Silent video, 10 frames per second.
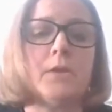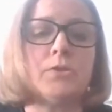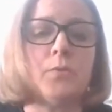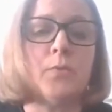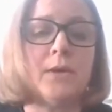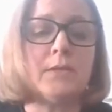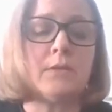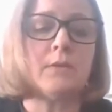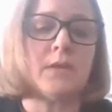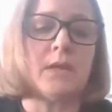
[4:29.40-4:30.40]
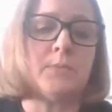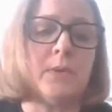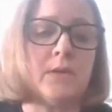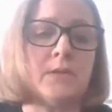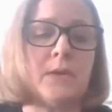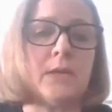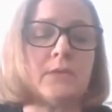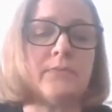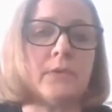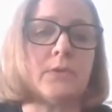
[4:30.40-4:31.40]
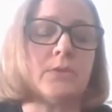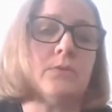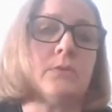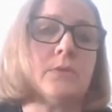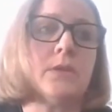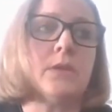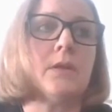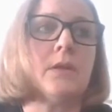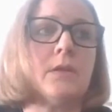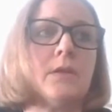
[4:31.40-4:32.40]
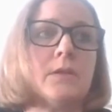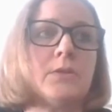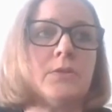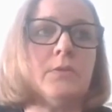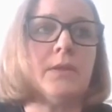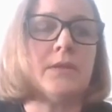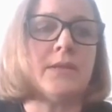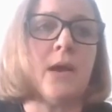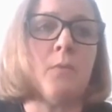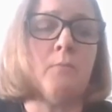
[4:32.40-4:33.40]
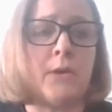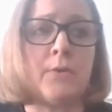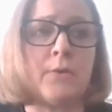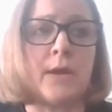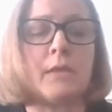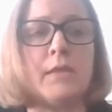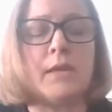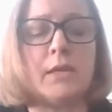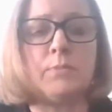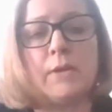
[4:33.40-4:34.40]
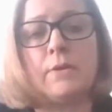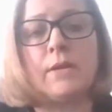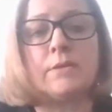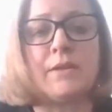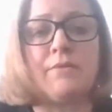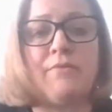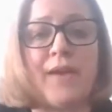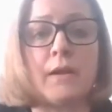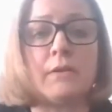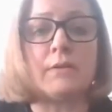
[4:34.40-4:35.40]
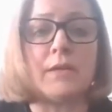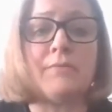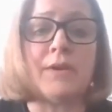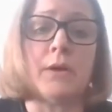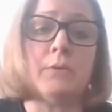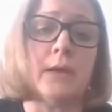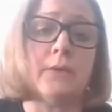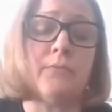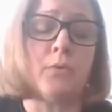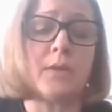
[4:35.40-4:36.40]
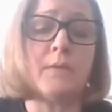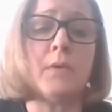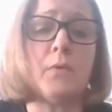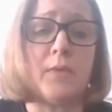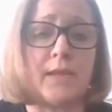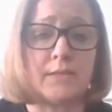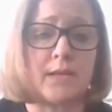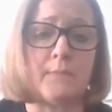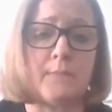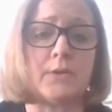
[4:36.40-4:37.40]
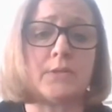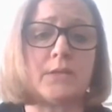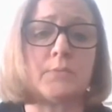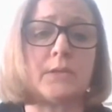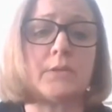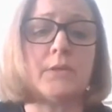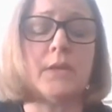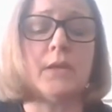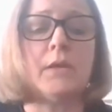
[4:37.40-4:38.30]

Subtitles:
So once the experience begins for the student is now mirroring the experience that faculty have outlined for them when they set up their assessments.